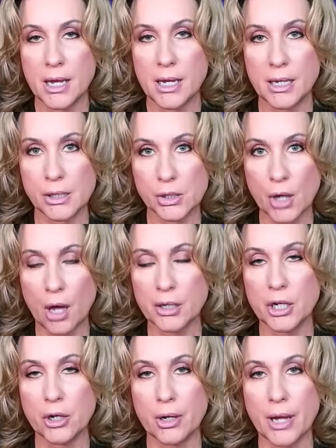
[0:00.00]
he saw
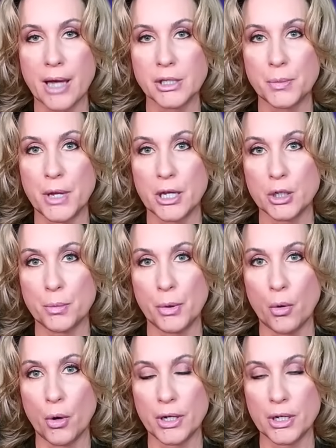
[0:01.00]
tear gas being
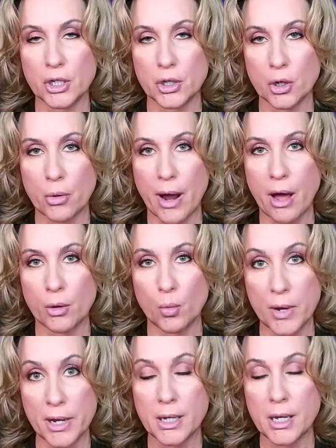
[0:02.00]
deployed into the crowd
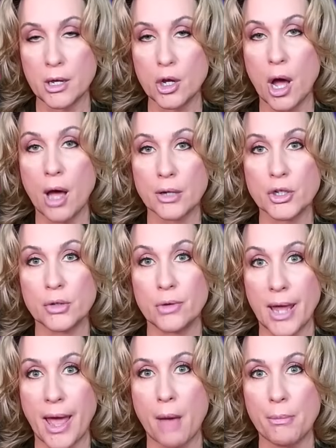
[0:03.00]
when he got to
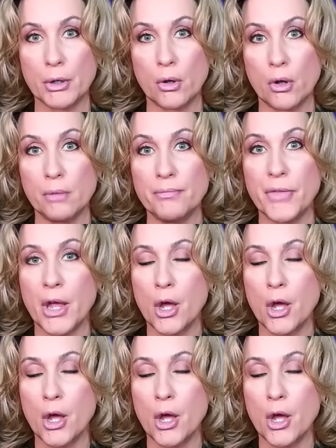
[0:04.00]
the Capitol.